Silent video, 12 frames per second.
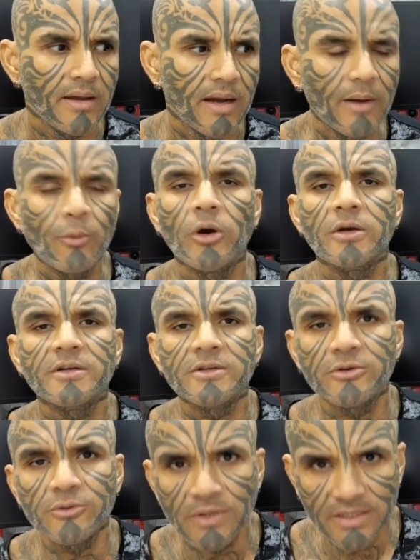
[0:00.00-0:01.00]
I, I wanted
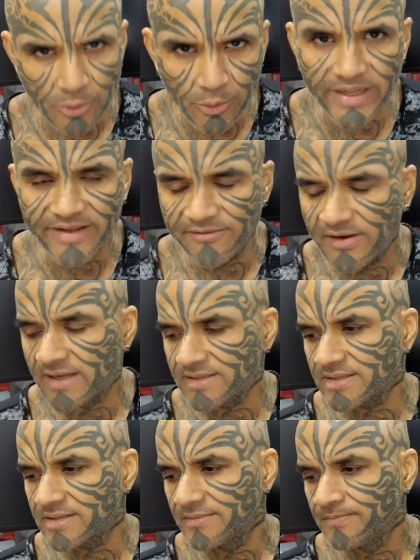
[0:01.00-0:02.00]
to do a two day
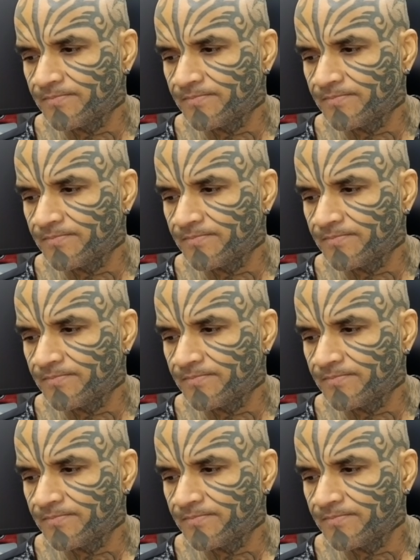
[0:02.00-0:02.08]
fast.